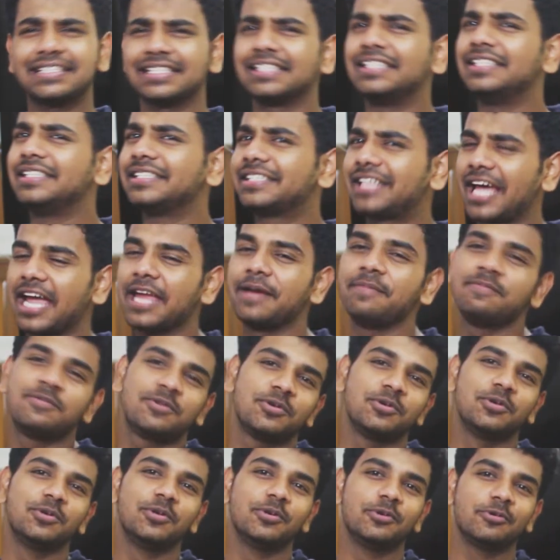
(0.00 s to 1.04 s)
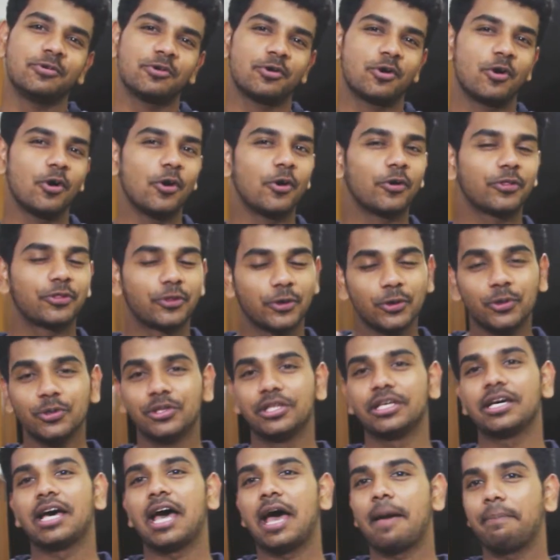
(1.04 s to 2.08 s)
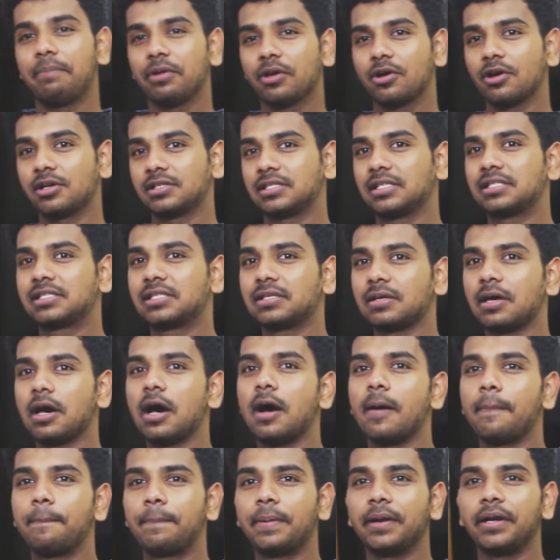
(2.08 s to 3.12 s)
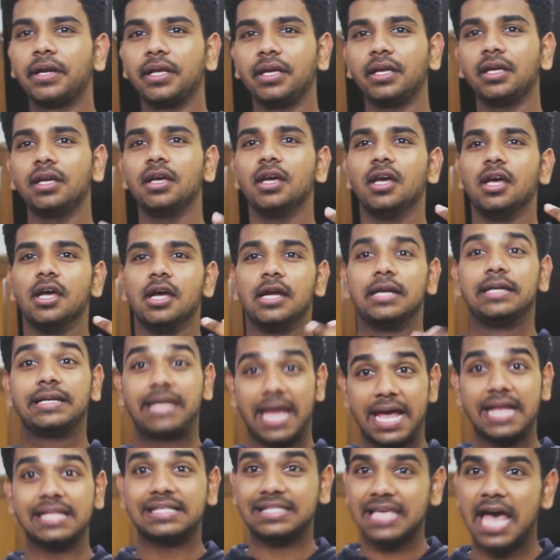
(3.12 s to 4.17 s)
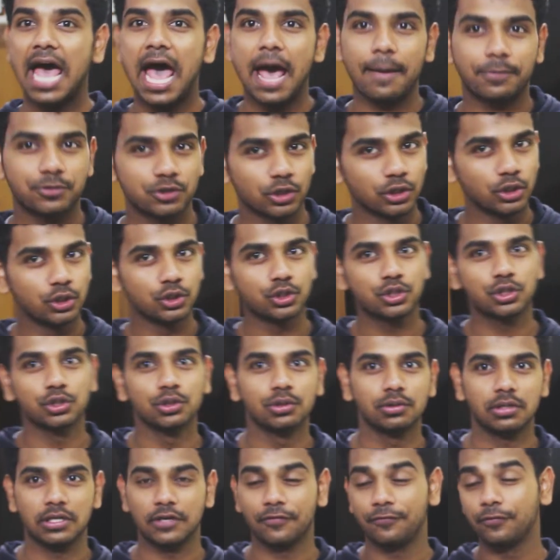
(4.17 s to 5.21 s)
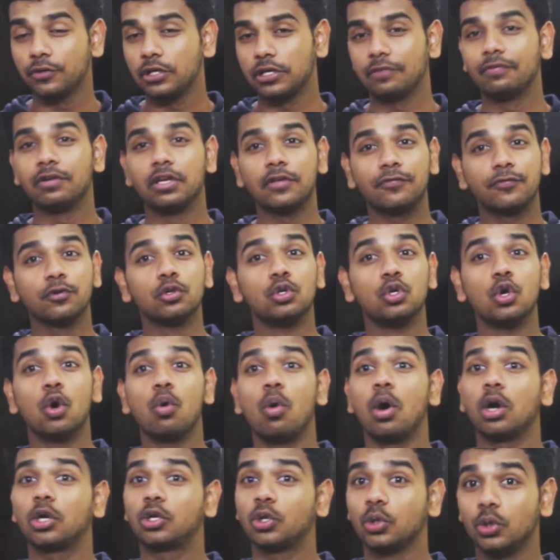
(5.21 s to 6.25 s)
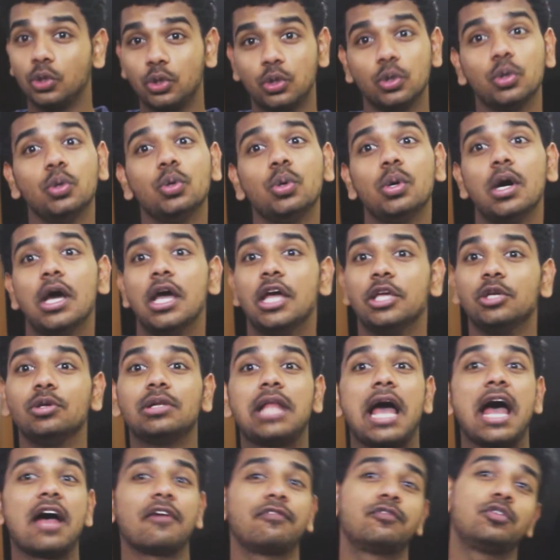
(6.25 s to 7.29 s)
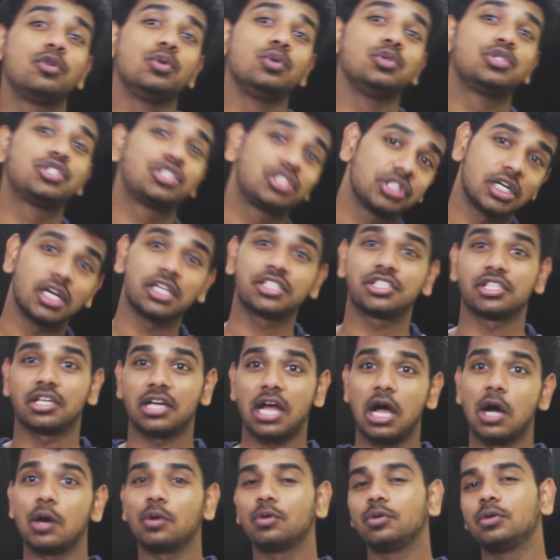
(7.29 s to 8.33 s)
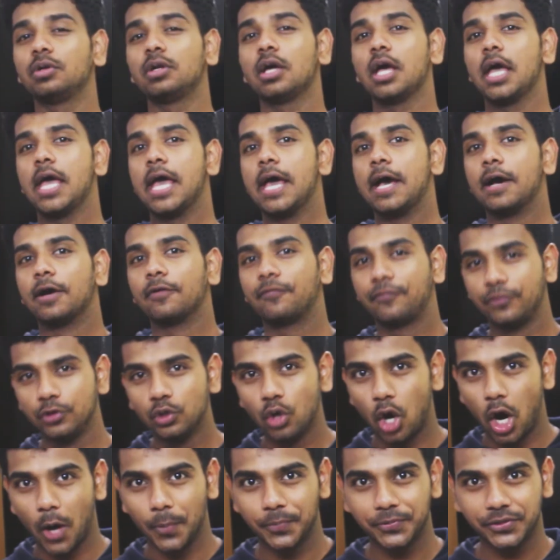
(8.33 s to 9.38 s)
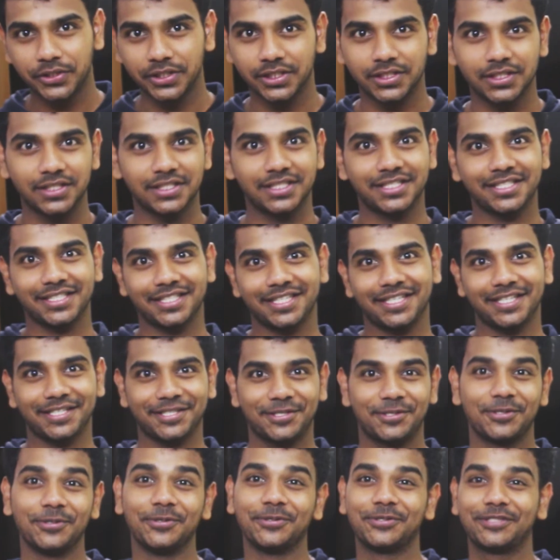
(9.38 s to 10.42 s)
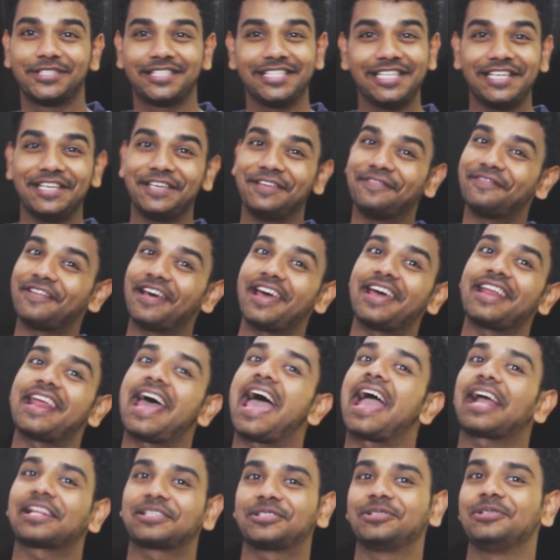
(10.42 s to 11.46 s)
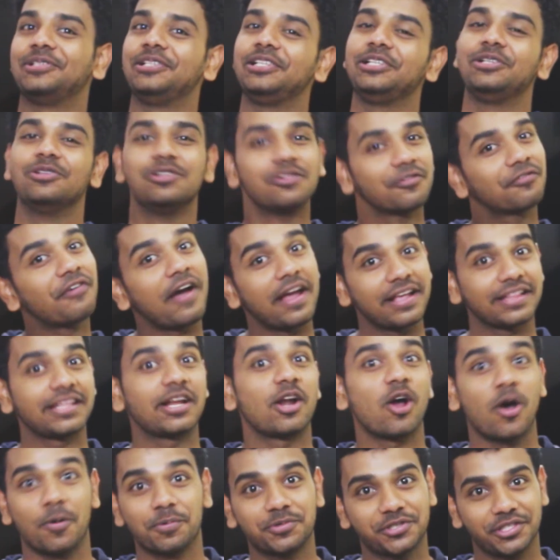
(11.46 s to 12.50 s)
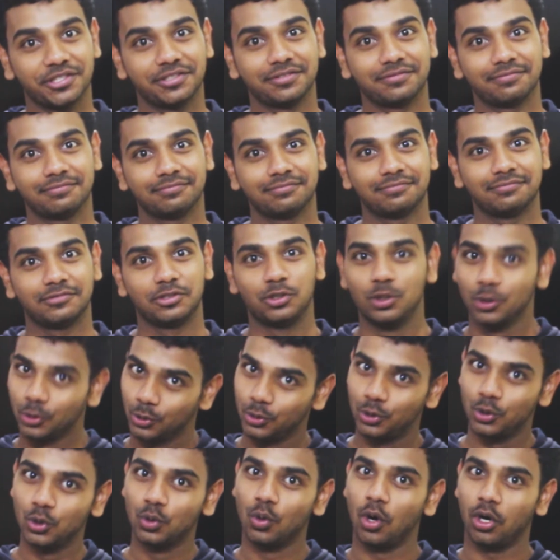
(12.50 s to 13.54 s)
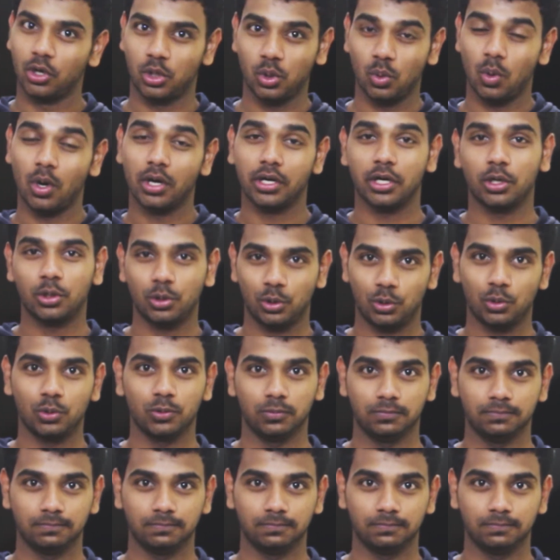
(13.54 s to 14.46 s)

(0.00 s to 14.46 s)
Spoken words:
a little time to go through the app because it's a pretty dense app. So you should, even if you know what to do, you'll have to search around few options to see where actually you'll find that option to do what you wanted to do.